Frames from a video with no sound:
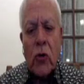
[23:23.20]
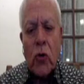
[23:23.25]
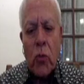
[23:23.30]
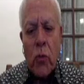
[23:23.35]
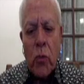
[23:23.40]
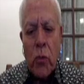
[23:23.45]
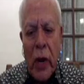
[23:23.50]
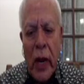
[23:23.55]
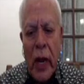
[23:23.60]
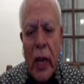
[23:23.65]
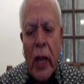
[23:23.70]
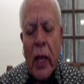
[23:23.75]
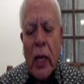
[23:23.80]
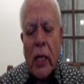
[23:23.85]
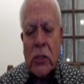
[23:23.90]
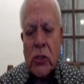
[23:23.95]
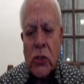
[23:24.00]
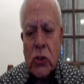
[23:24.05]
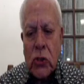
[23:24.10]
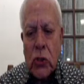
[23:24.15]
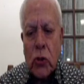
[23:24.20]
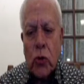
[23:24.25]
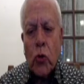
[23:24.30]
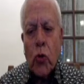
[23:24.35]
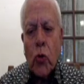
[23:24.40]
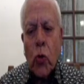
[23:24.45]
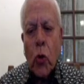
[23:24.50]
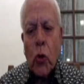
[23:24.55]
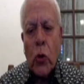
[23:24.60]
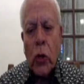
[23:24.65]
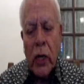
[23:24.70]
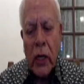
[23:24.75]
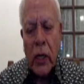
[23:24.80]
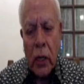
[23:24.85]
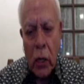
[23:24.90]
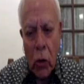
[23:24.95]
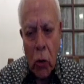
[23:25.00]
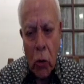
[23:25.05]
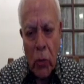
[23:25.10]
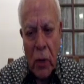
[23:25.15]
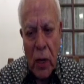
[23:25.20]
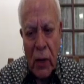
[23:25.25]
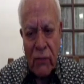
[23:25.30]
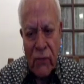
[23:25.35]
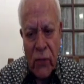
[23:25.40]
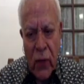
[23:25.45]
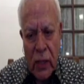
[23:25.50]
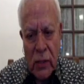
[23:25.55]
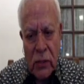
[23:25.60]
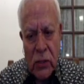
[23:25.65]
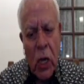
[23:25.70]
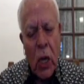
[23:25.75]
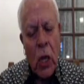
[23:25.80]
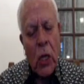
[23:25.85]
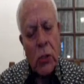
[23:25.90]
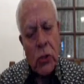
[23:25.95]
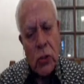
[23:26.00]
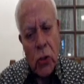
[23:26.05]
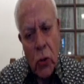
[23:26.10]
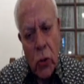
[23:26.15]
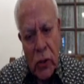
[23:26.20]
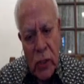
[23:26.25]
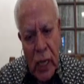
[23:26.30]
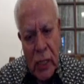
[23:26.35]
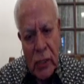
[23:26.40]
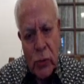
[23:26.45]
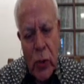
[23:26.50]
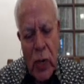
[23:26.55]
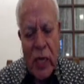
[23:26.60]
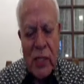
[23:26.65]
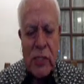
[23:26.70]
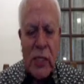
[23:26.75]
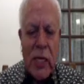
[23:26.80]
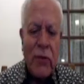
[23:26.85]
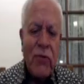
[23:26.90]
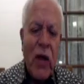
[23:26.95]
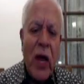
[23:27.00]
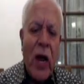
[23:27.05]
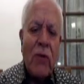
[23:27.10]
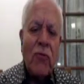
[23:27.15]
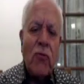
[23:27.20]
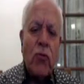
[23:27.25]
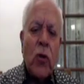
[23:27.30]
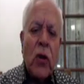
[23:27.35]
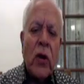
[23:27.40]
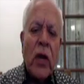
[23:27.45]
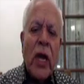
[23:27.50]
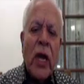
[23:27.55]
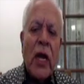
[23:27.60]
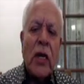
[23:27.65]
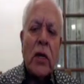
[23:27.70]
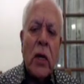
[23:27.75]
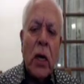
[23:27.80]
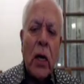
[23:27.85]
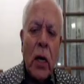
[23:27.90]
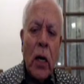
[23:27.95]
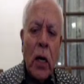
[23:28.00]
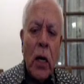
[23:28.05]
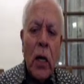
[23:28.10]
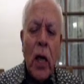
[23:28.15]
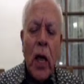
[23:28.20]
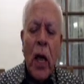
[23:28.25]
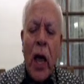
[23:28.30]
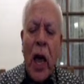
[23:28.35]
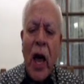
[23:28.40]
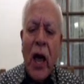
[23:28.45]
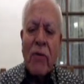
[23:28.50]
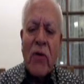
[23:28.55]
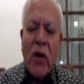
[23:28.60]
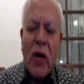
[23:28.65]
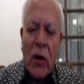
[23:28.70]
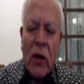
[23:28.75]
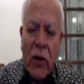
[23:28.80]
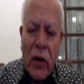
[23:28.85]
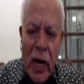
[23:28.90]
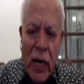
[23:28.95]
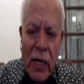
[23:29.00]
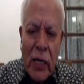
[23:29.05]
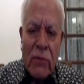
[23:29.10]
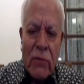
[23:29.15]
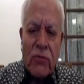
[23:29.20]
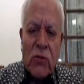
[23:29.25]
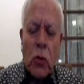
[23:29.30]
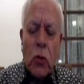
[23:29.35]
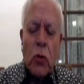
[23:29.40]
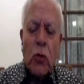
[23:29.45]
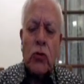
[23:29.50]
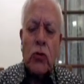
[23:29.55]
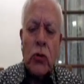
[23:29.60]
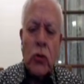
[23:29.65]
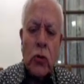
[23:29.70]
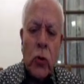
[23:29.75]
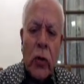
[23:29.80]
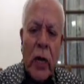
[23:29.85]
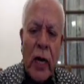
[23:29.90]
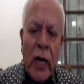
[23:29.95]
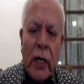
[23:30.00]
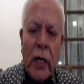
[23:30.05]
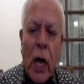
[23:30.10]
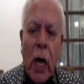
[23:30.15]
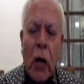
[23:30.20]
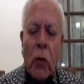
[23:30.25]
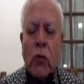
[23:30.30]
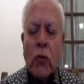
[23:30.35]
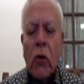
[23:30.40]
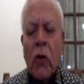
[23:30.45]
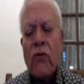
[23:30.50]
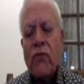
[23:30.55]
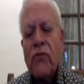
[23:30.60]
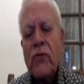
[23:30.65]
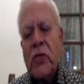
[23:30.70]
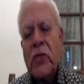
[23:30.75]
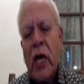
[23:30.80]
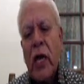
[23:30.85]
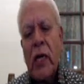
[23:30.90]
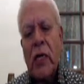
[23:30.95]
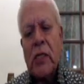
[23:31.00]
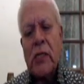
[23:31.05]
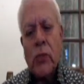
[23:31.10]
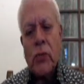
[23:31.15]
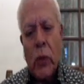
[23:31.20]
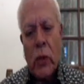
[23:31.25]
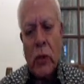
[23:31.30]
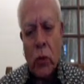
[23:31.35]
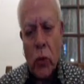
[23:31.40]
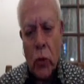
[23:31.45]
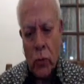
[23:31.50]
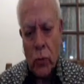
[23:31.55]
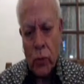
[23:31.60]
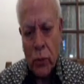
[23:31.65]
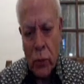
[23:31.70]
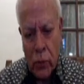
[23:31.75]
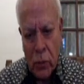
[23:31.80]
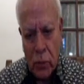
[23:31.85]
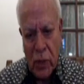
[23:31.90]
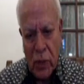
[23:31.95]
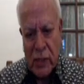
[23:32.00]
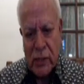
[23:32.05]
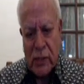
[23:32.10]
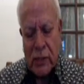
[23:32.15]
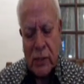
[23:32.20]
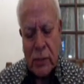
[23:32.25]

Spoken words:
to play its due role in global affairs. So that's why I said we have to have a creative solution to get out of China's veto. Please.